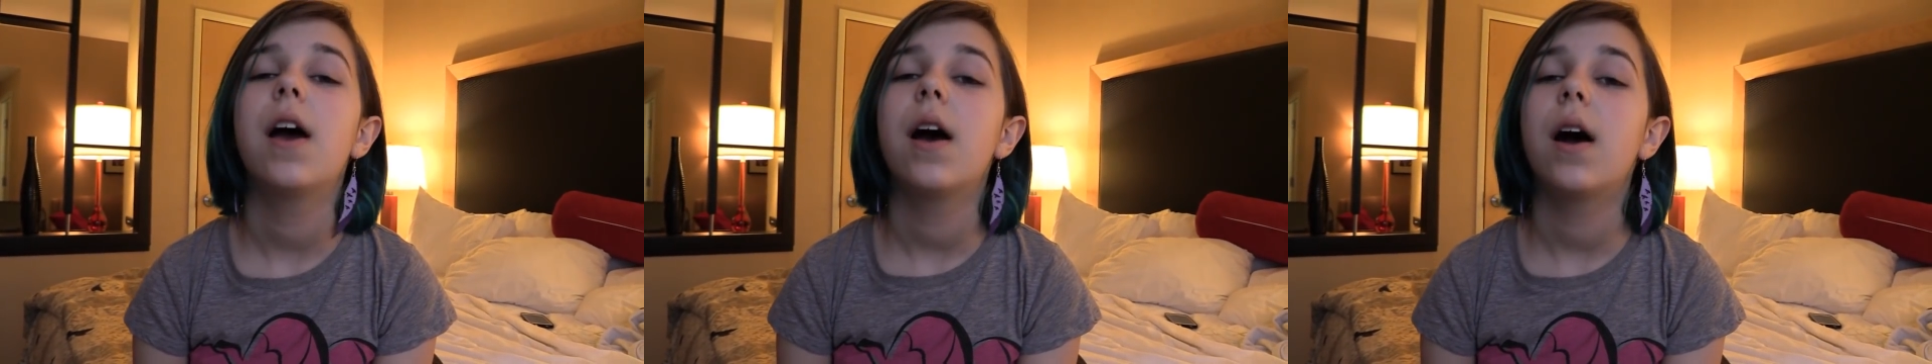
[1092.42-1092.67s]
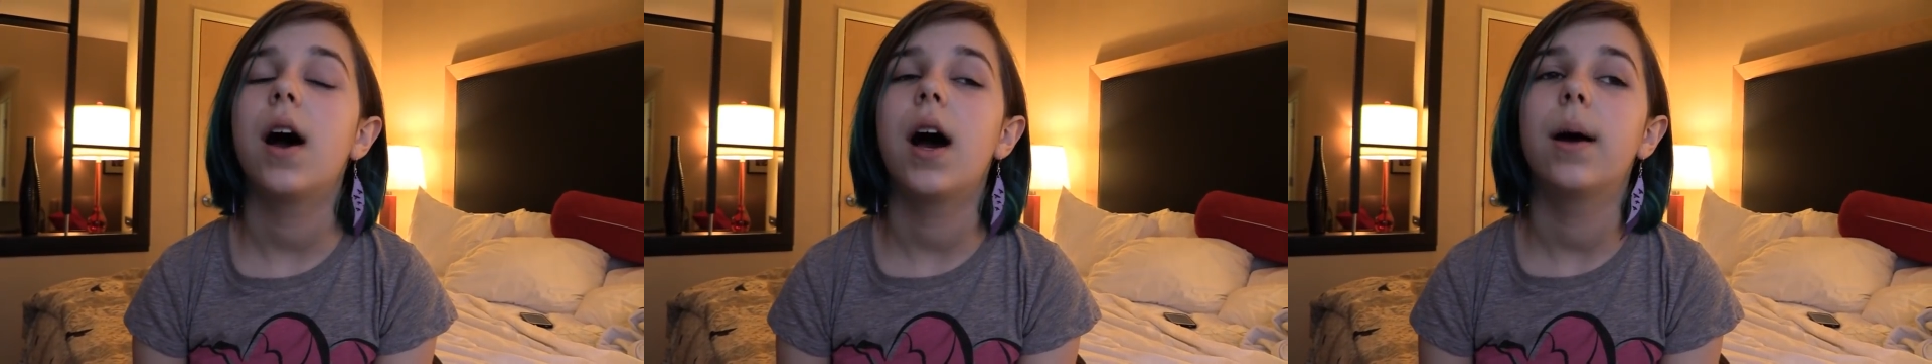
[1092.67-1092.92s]

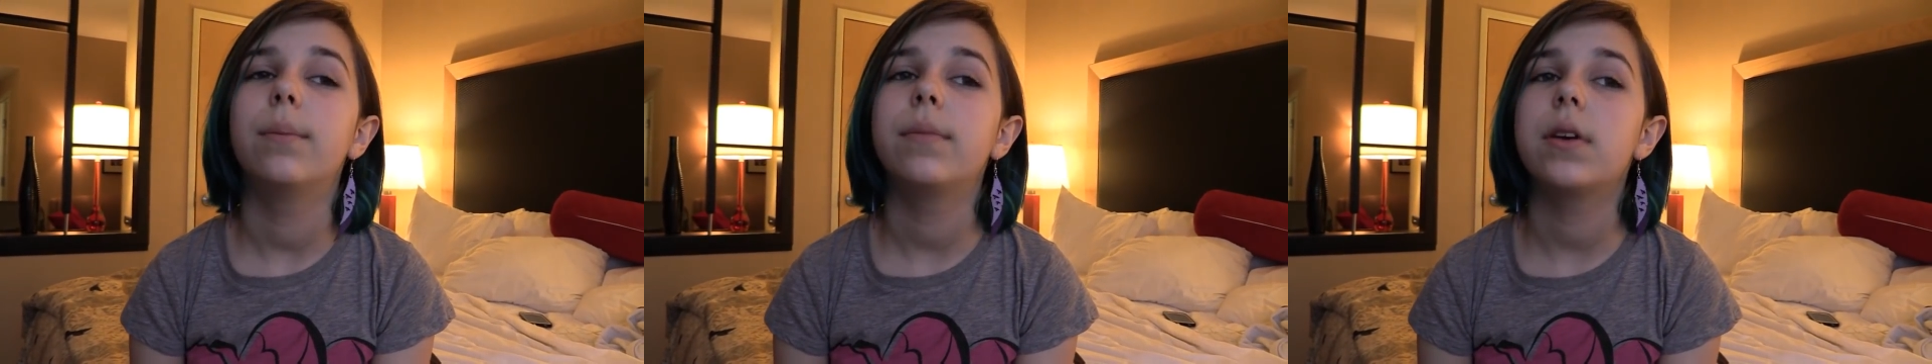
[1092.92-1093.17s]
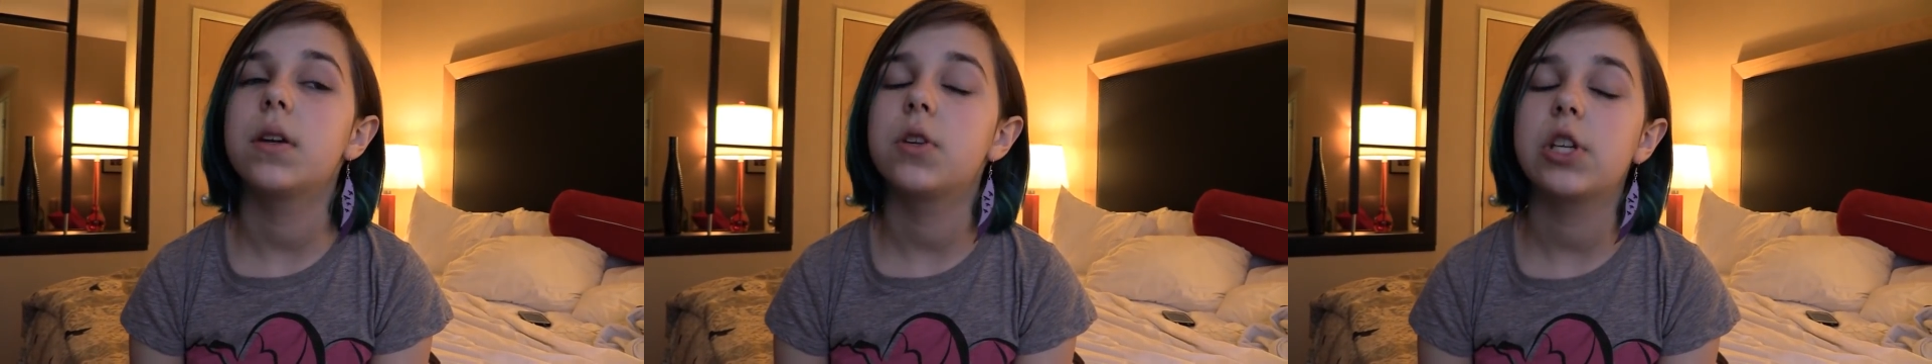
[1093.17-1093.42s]
Uh,
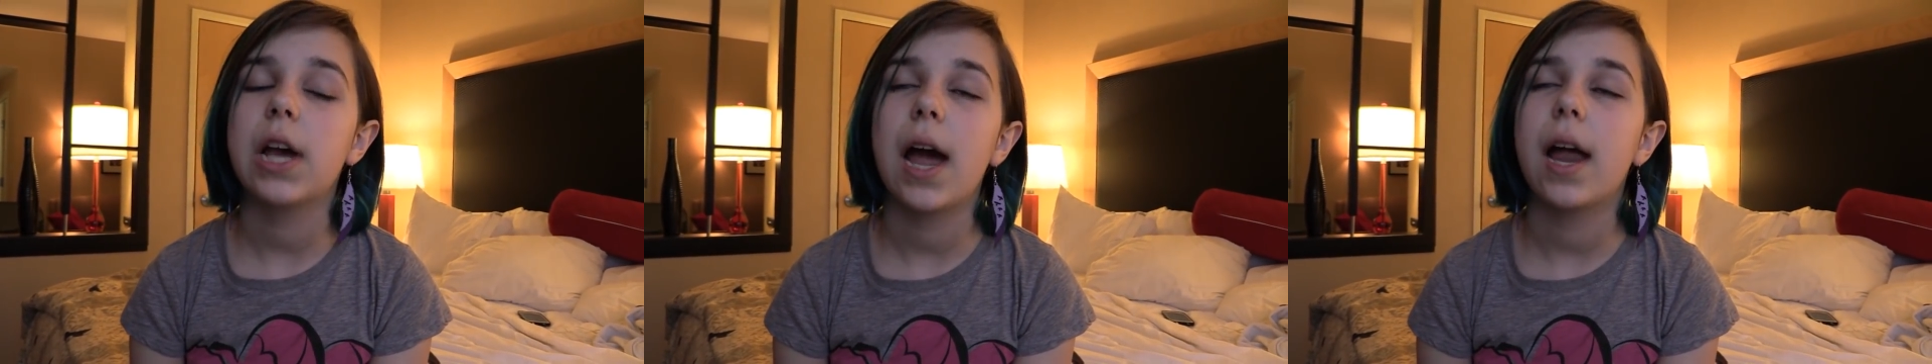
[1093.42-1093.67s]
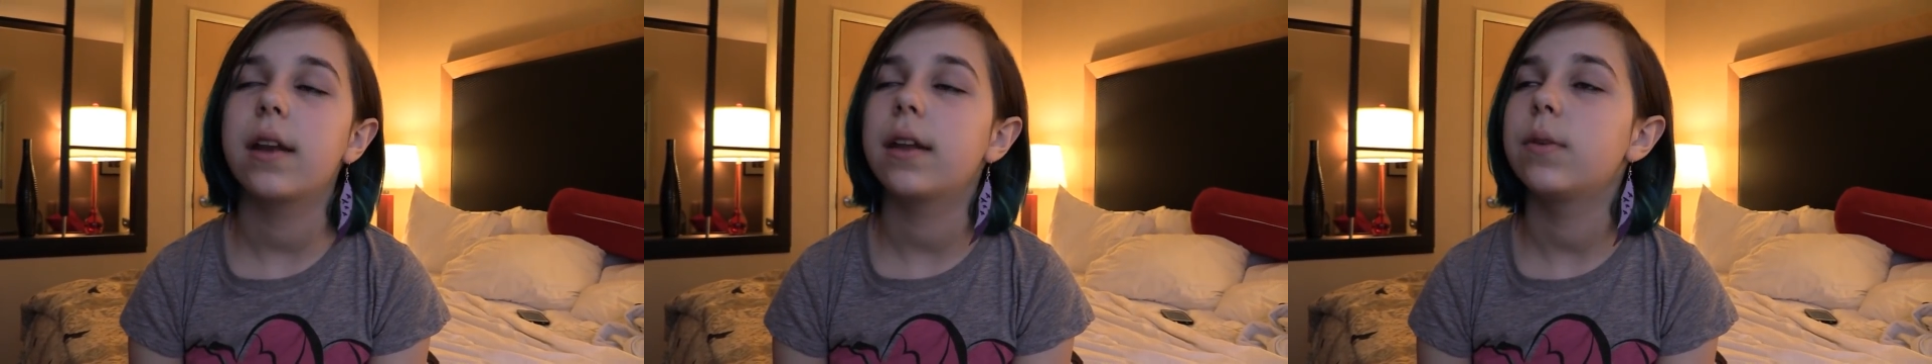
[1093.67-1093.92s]
me and
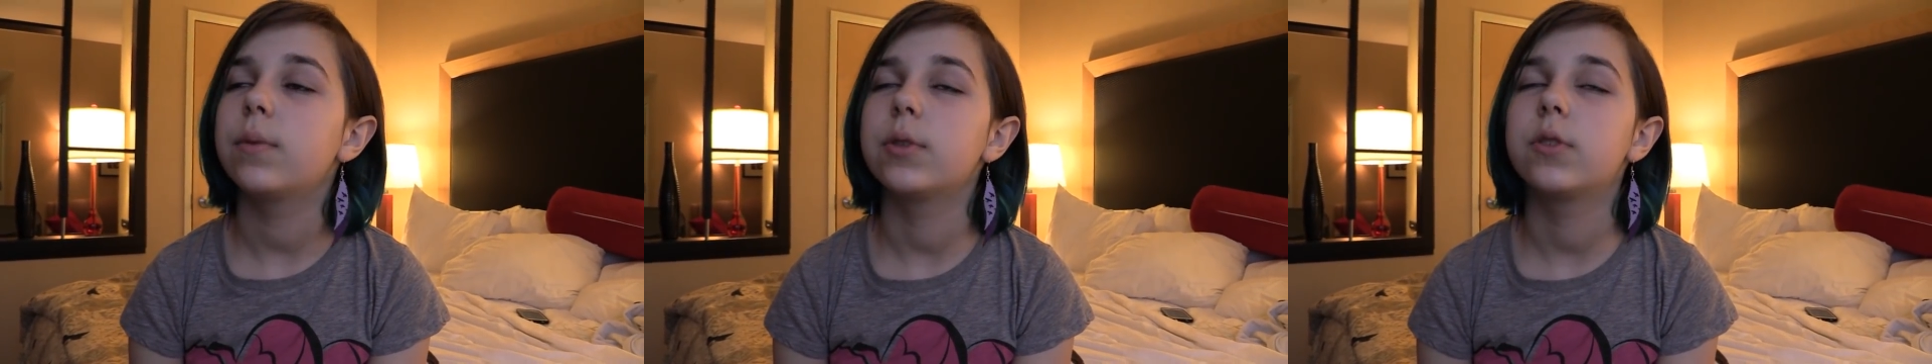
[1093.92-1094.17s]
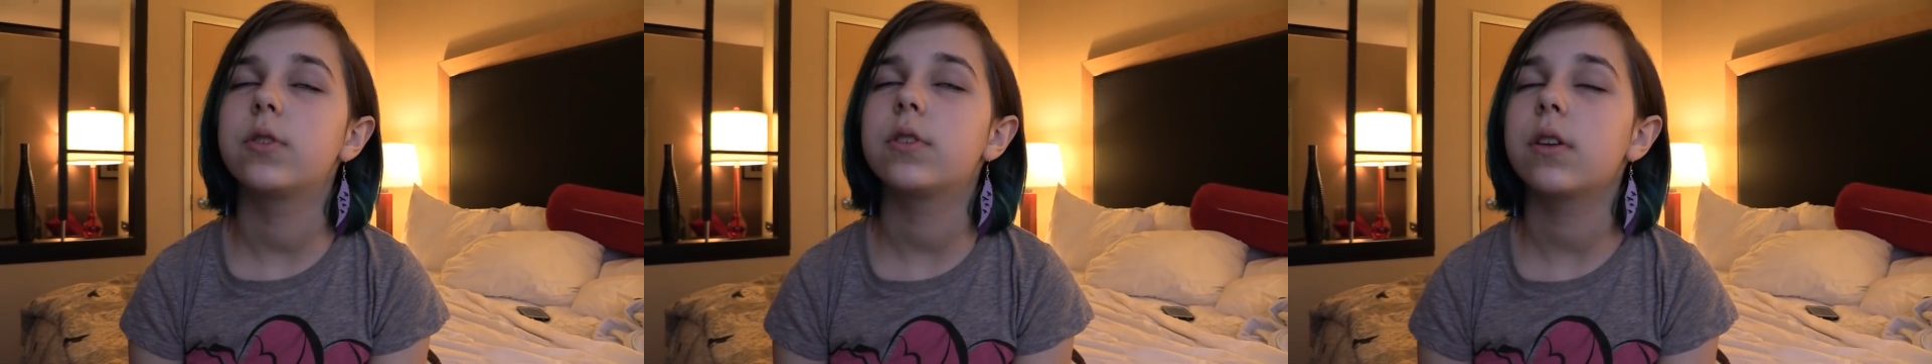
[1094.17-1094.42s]
Chad, it was,